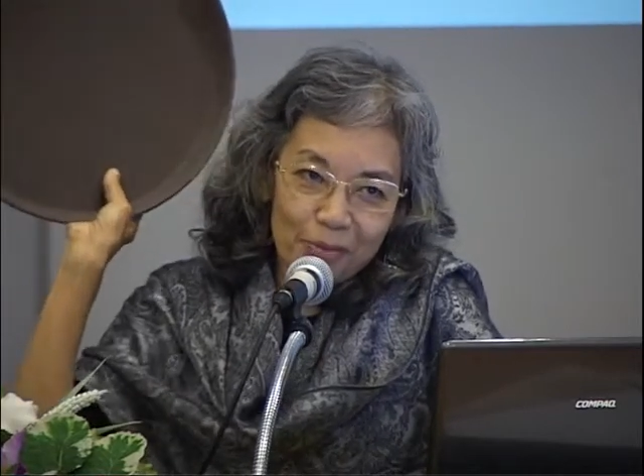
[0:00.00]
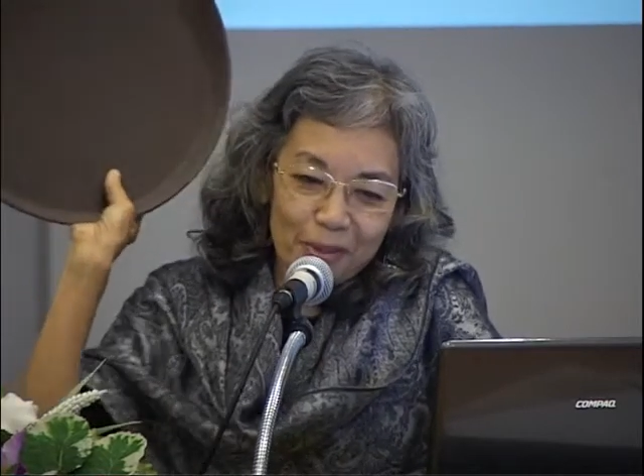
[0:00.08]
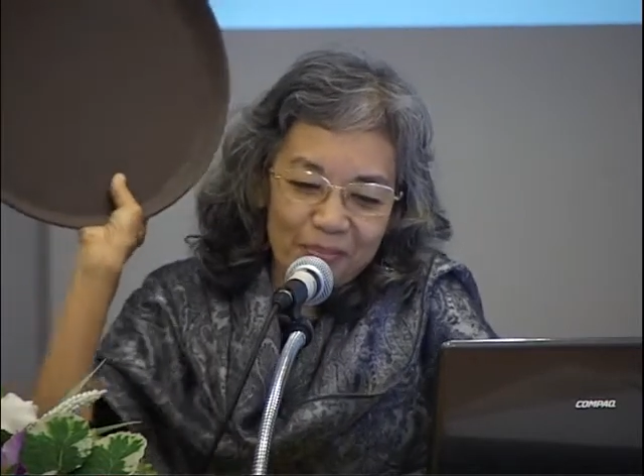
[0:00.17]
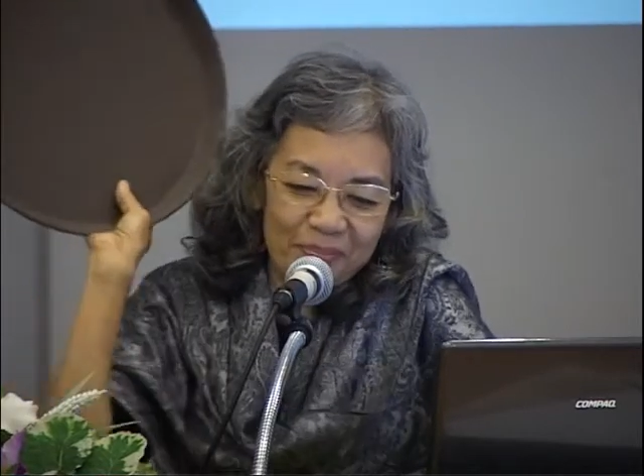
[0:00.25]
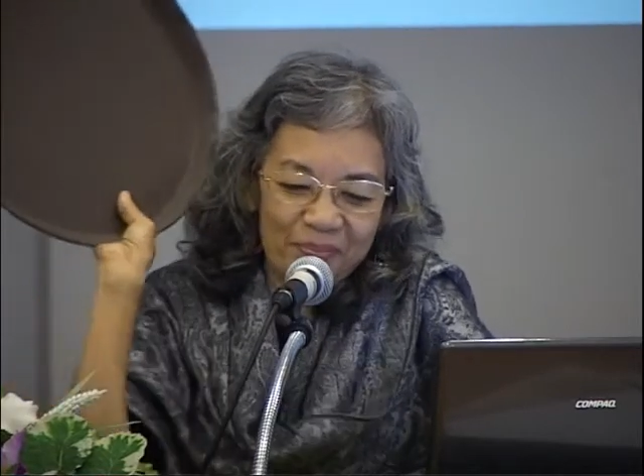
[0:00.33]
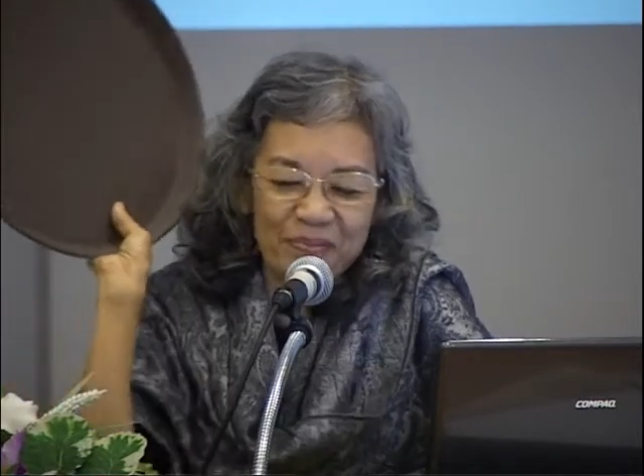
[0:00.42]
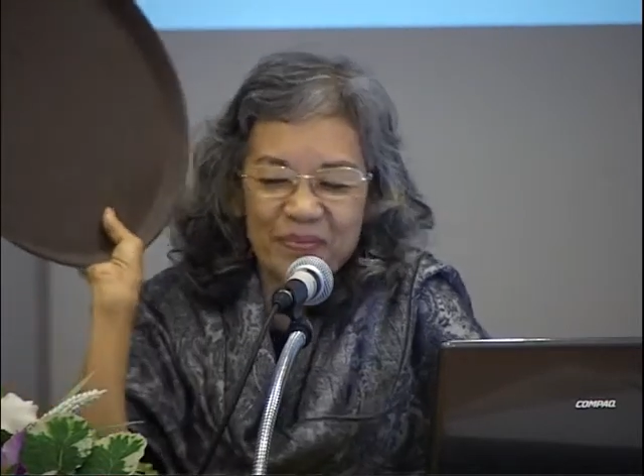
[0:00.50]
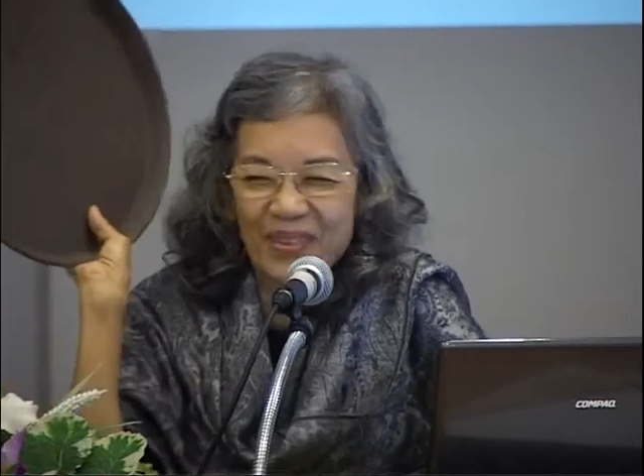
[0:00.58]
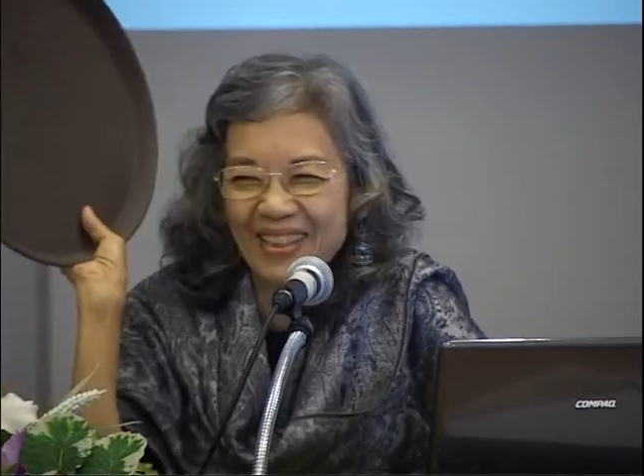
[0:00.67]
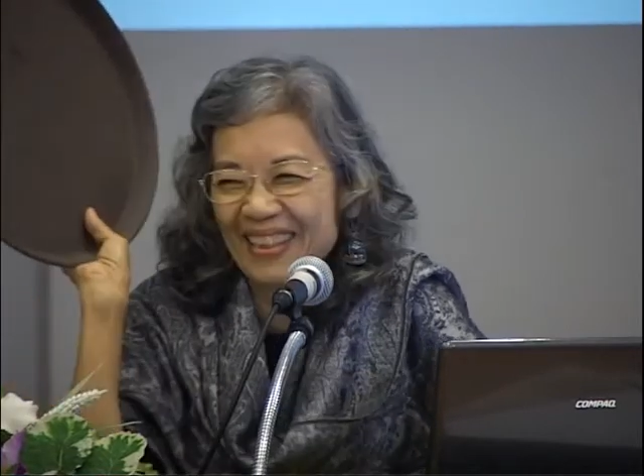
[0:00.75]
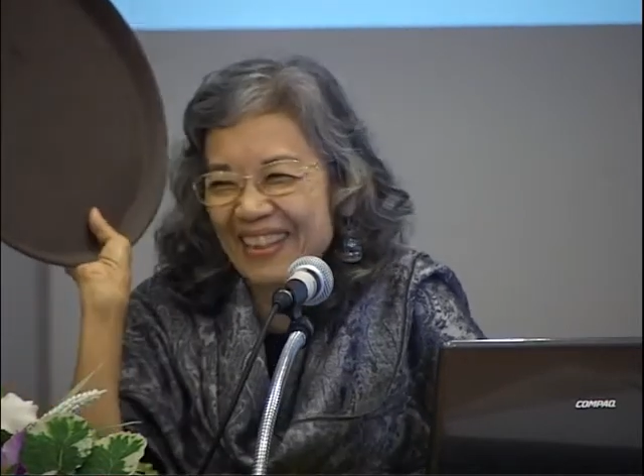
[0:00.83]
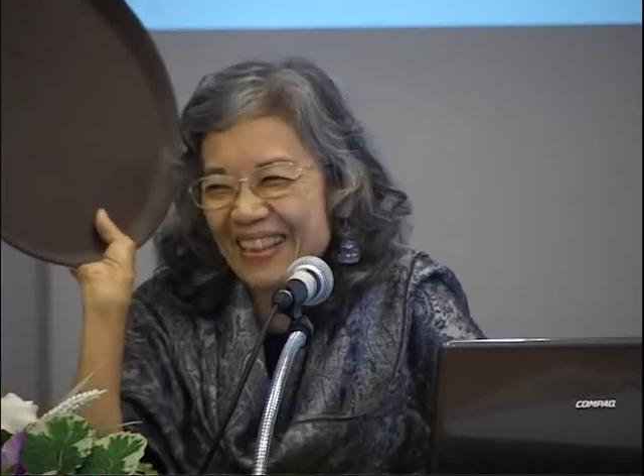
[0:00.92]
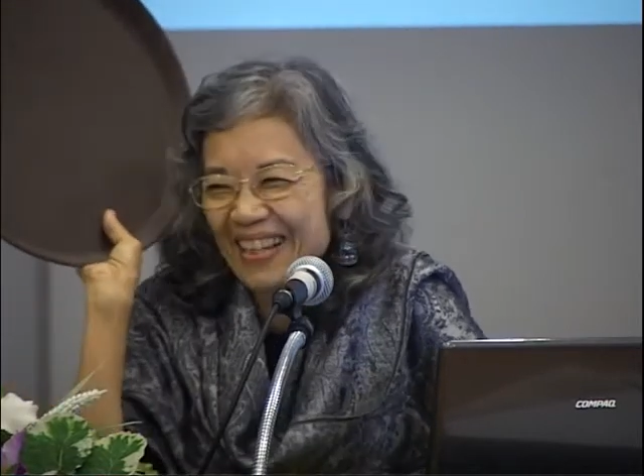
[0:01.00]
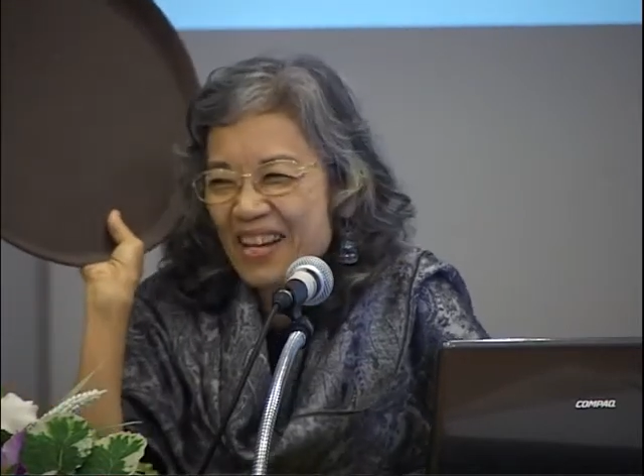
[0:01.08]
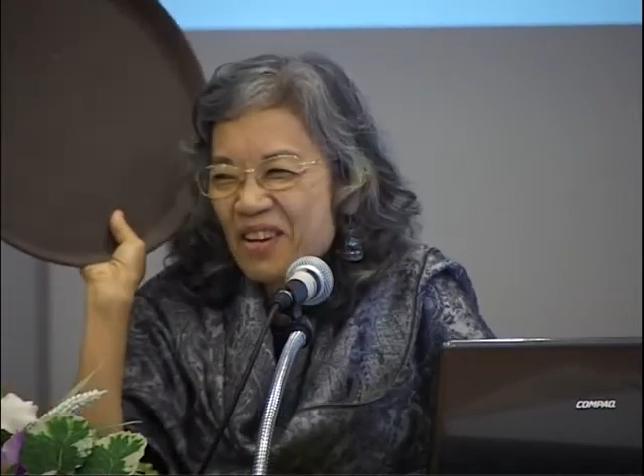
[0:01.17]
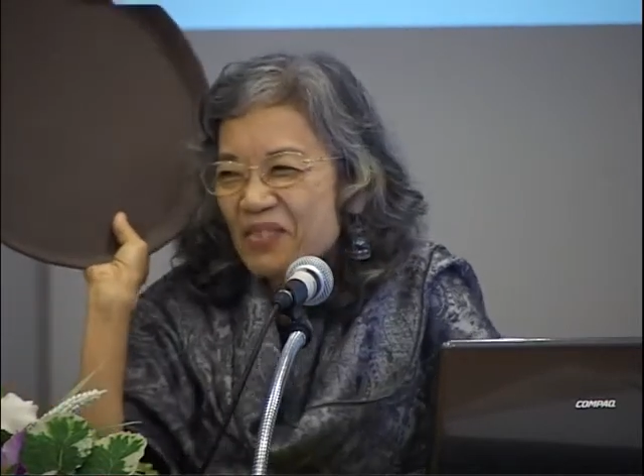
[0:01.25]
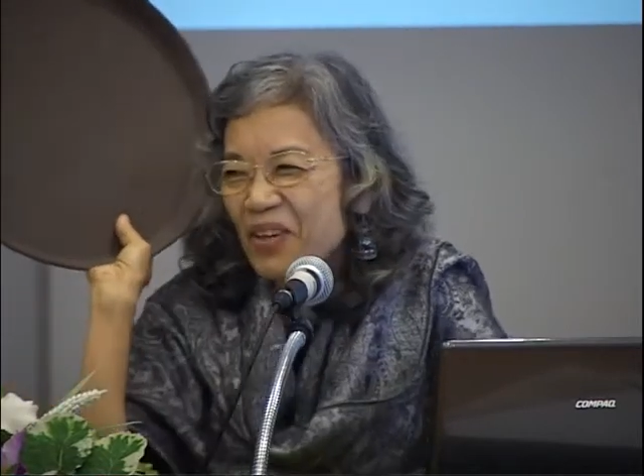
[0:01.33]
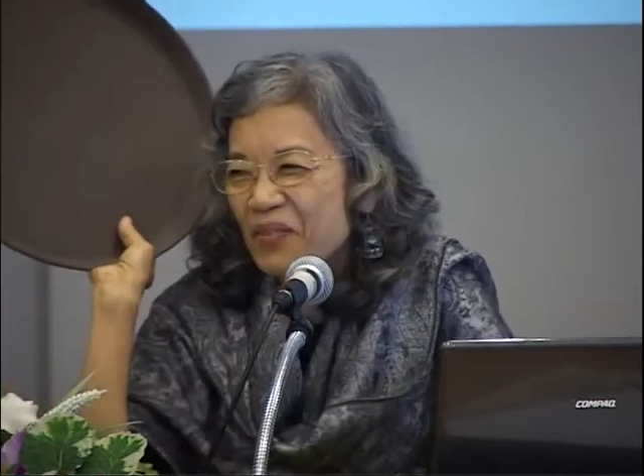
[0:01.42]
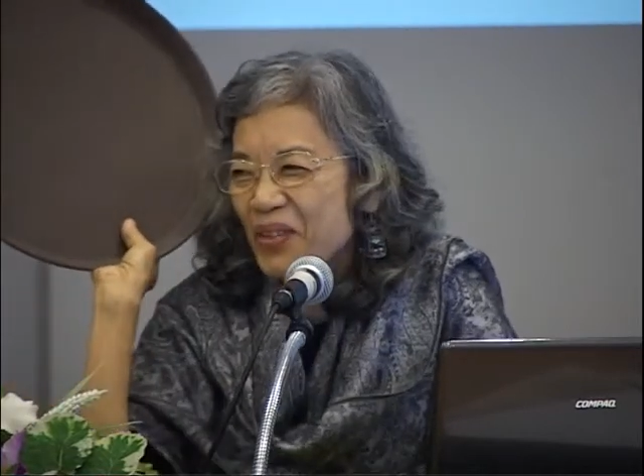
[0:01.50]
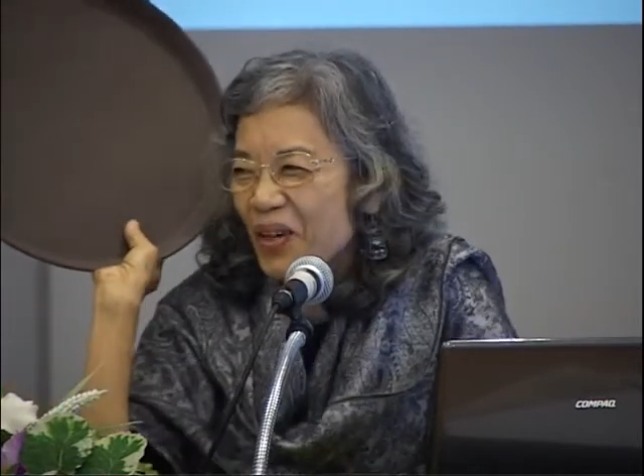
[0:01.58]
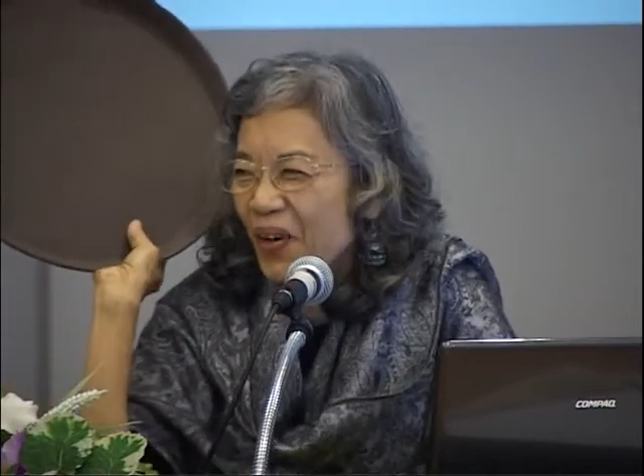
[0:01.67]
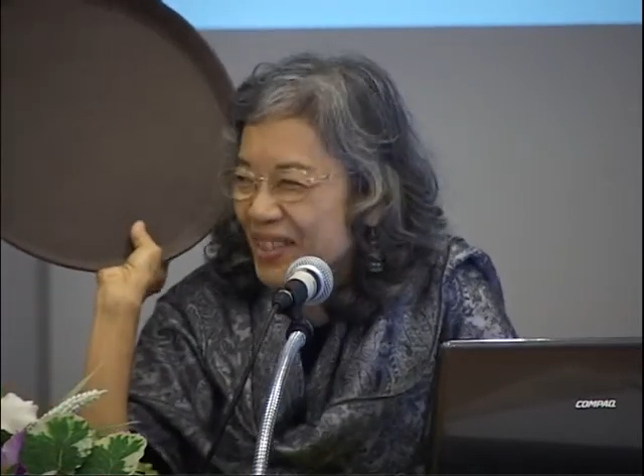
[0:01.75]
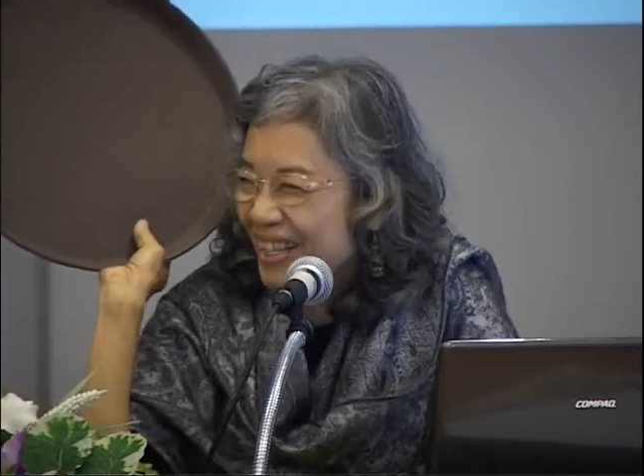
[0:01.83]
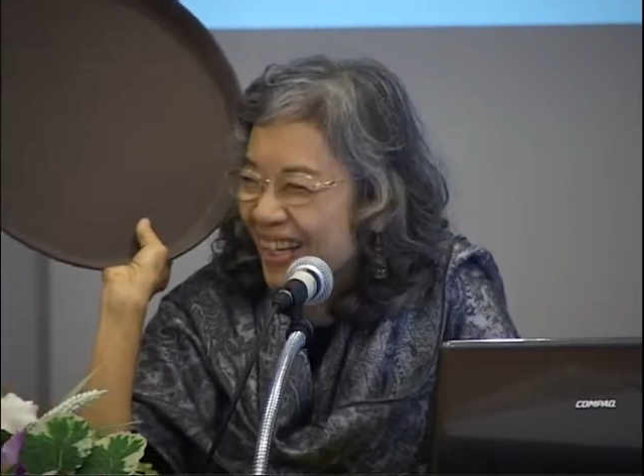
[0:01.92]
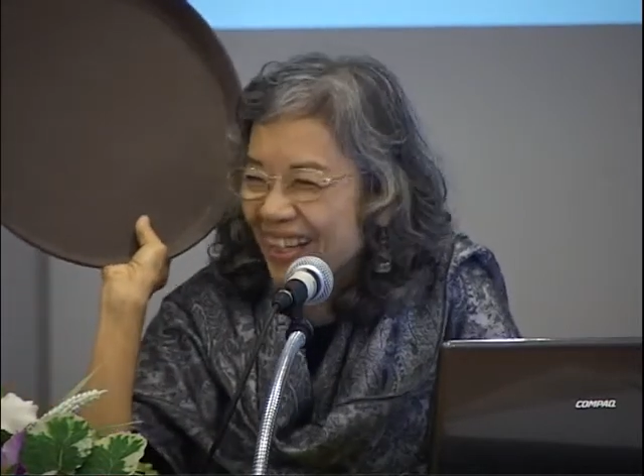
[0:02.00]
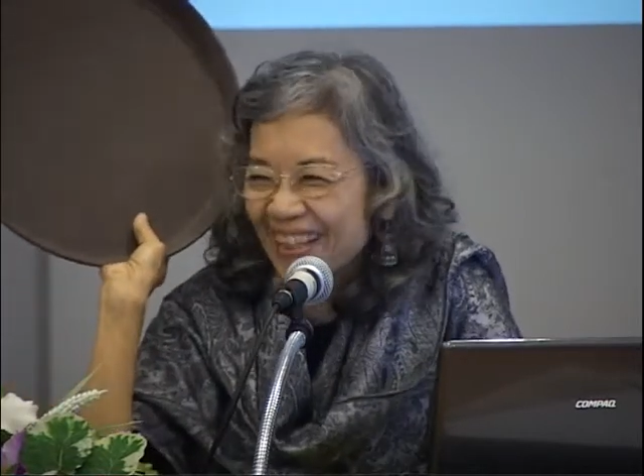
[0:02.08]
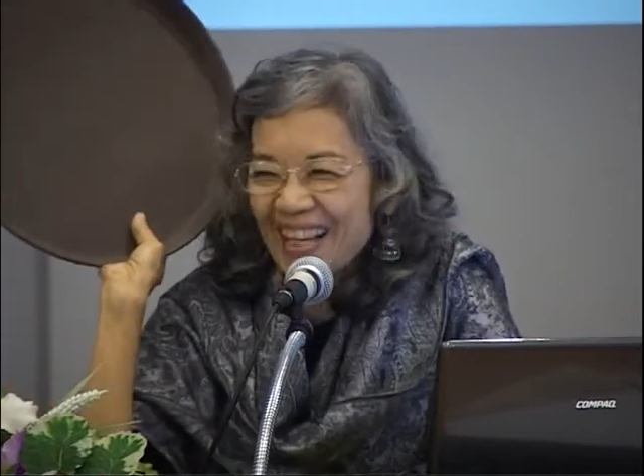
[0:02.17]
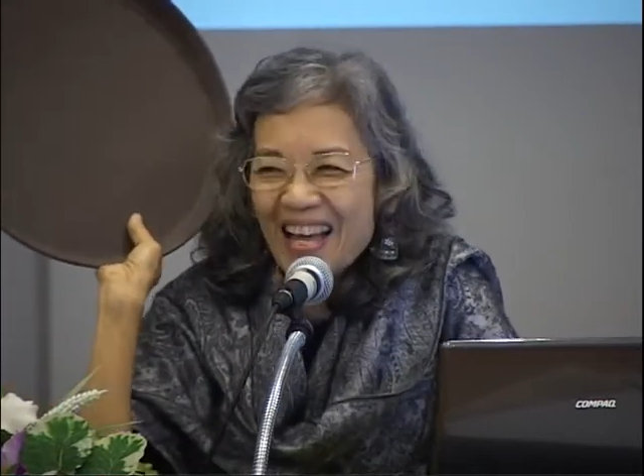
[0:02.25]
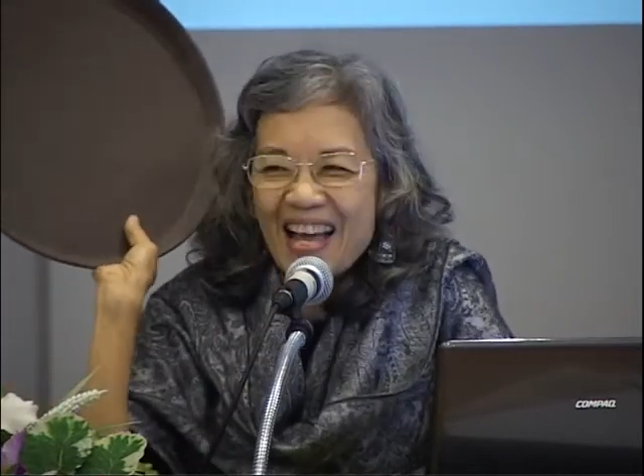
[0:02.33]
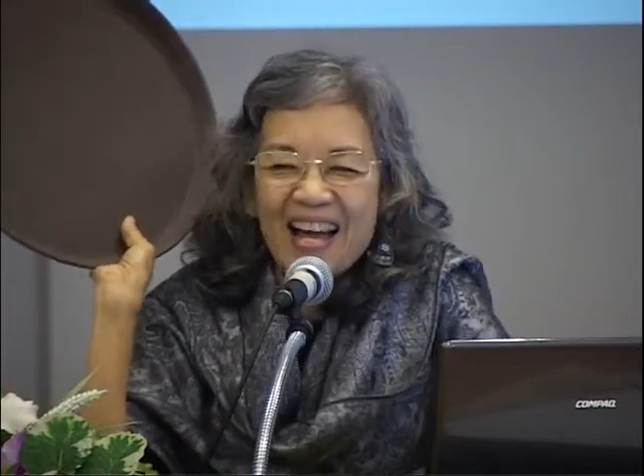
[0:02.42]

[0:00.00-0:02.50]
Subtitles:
from the hotel.